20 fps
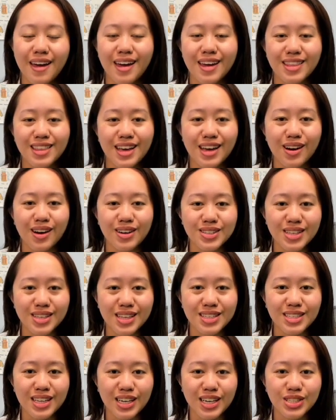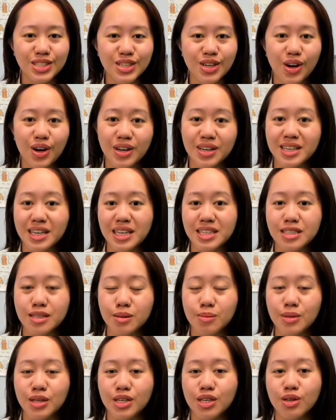Then onto the section on
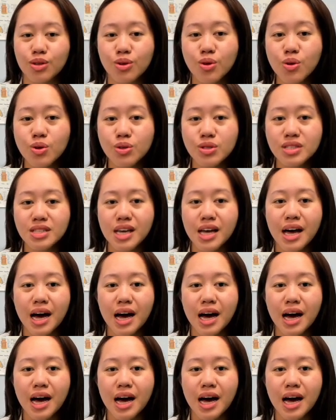glycemic goals,